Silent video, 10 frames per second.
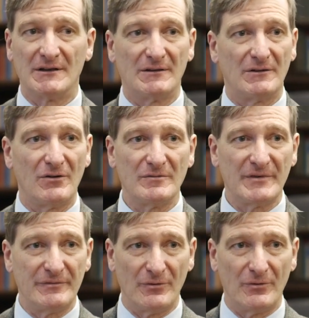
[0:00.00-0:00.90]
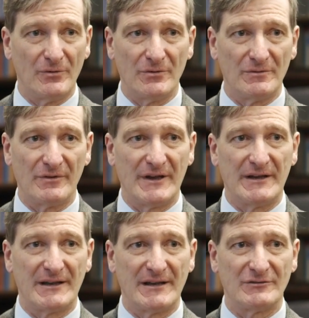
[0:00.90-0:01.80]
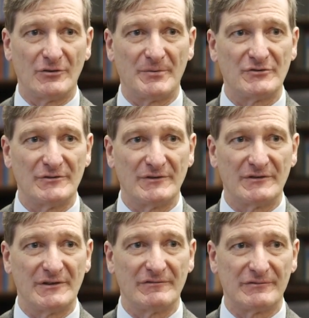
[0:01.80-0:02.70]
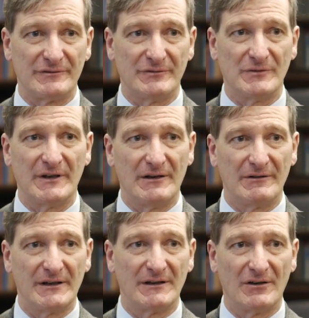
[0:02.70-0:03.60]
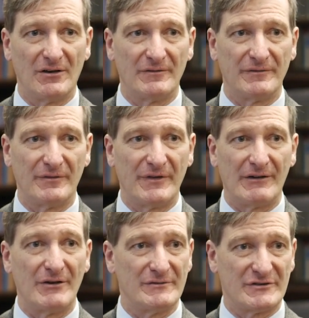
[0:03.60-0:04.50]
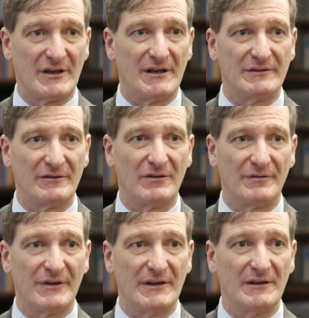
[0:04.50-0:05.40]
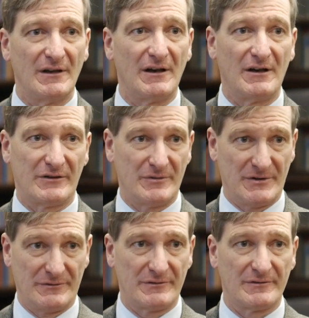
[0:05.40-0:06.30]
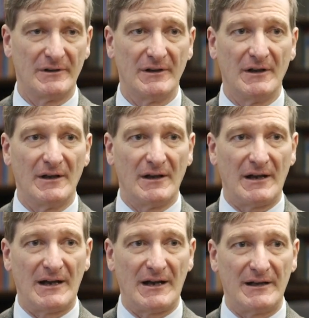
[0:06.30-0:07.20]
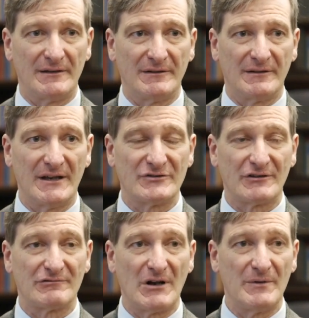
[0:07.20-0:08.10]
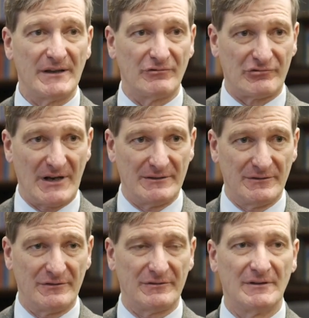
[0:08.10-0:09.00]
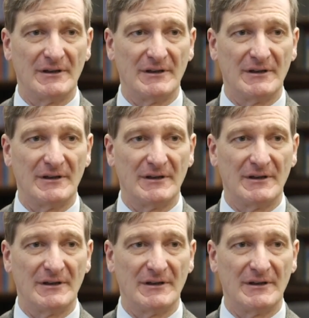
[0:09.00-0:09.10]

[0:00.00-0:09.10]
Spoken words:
long before they get an opportunity for a full hearing of their own side of the argument. And it's a growing trend,